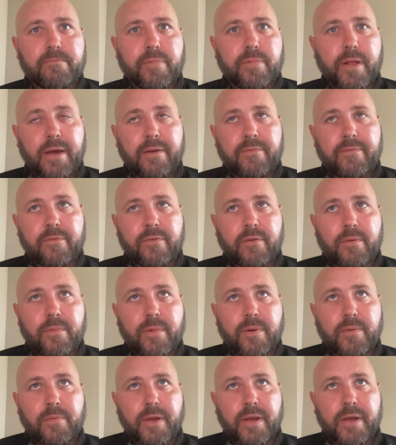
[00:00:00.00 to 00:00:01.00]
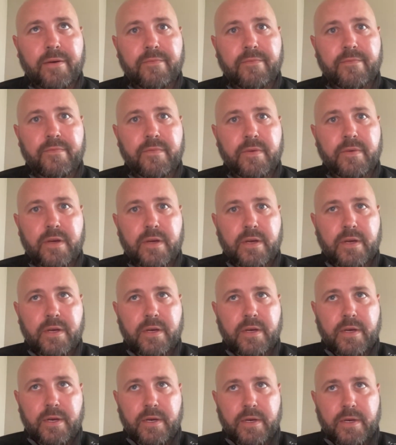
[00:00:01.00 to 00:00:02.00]
platform, and we have
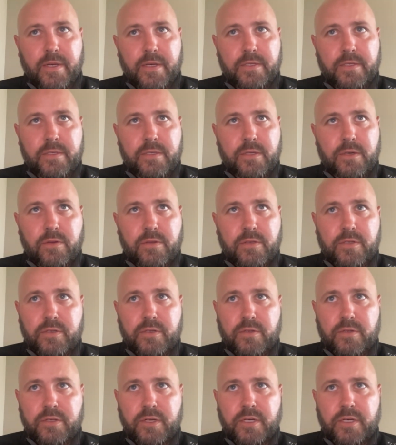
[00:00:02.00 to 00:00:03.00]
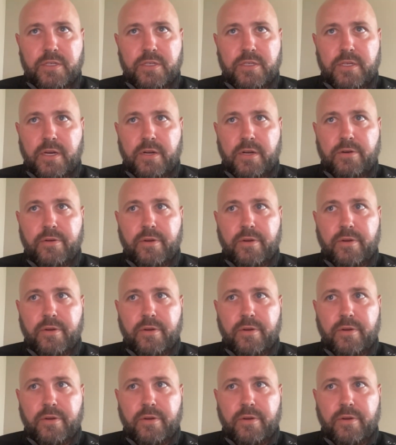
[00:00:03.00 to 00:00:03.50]
youth associations that are